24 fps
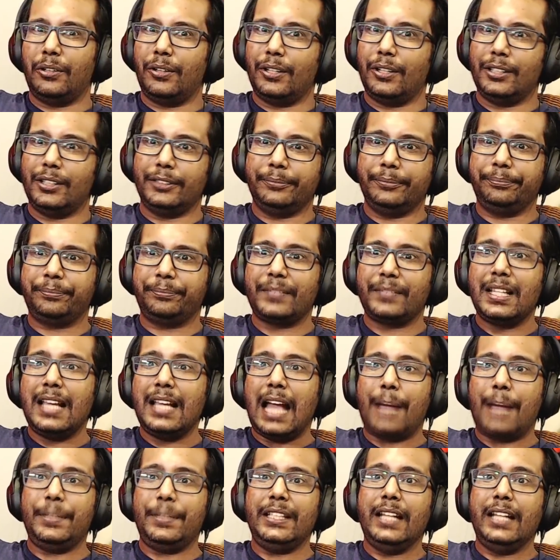Or,
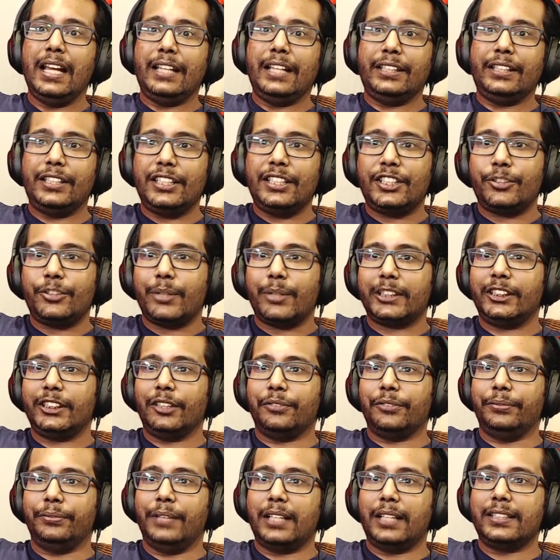I mean, the
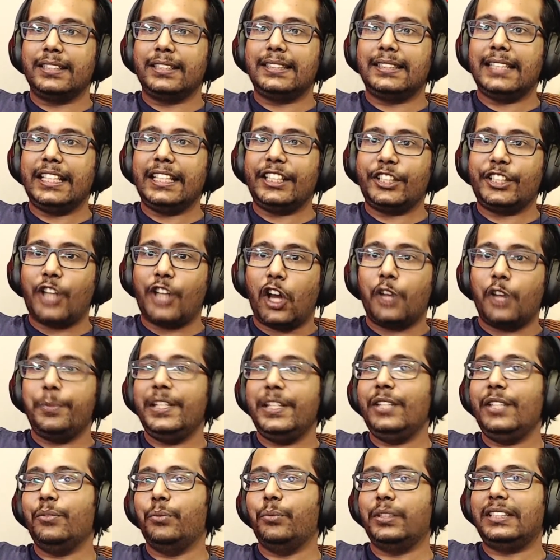destruction of London's
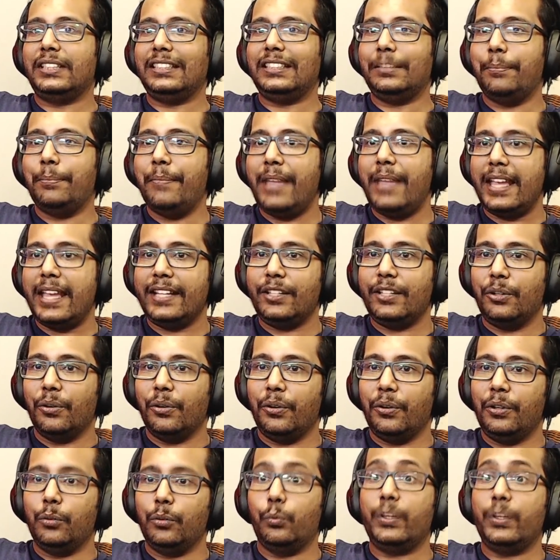economy was his main
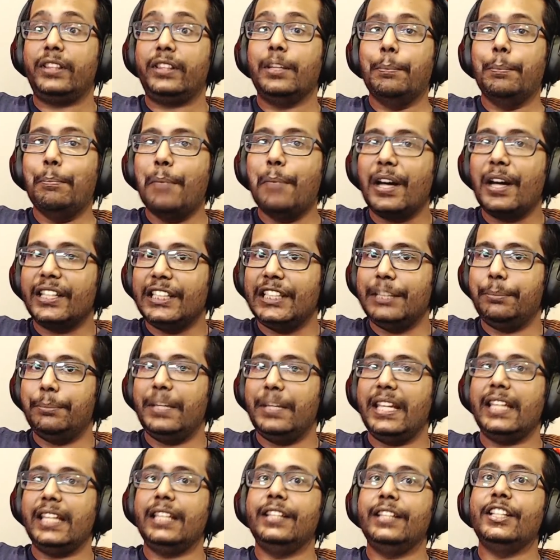goal, with the money
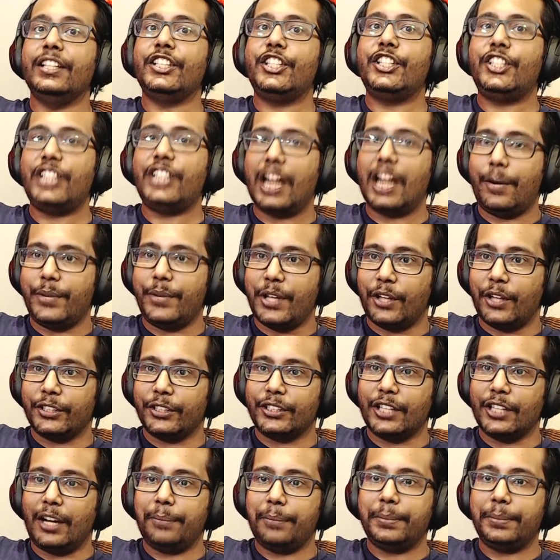being the cherry
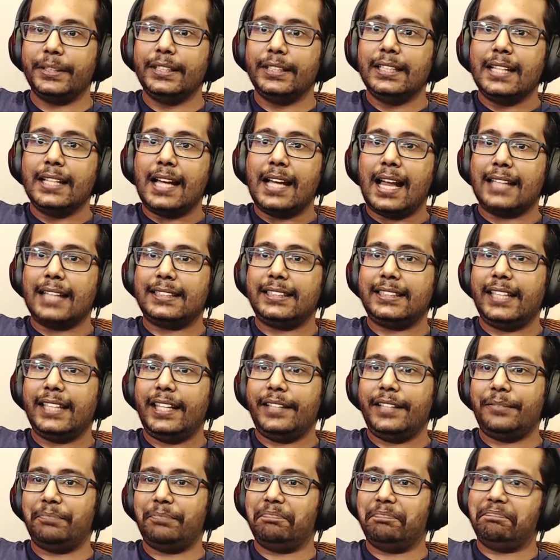on top. I'd
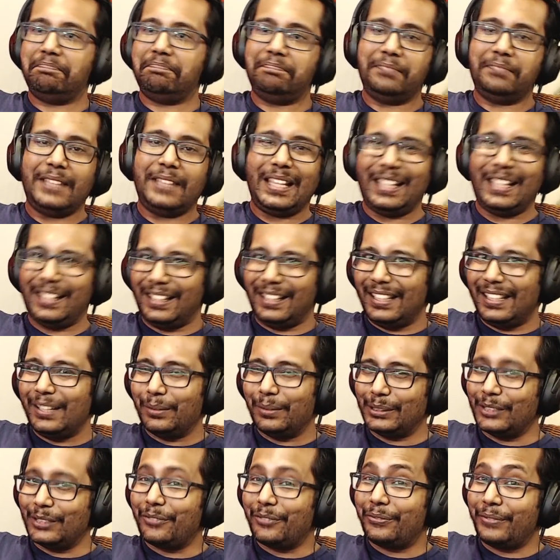say he
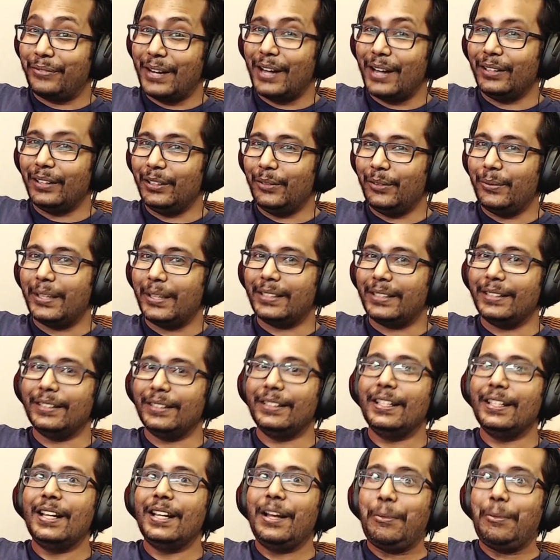was a fairly
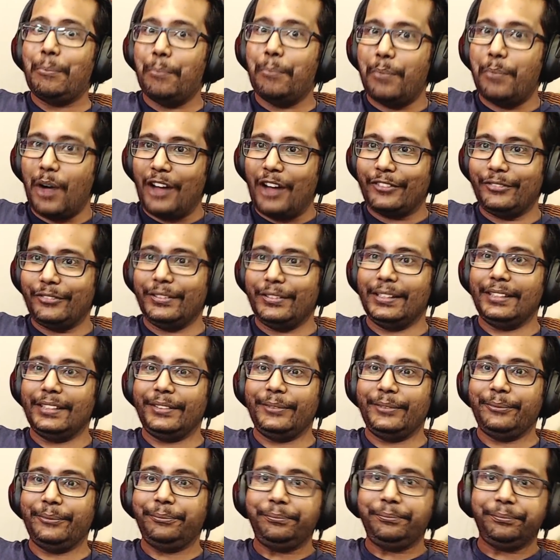written Bond
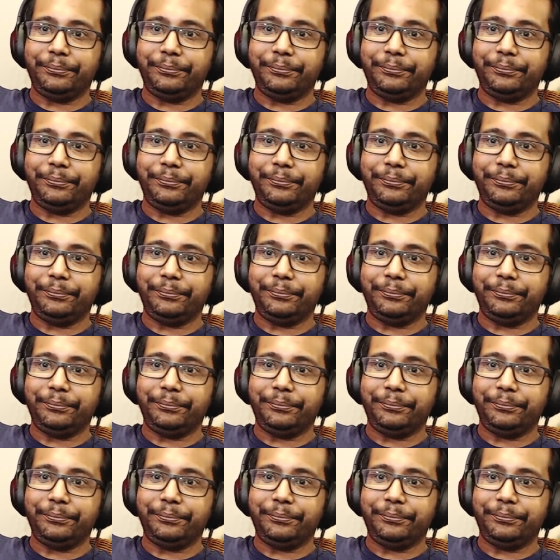villain.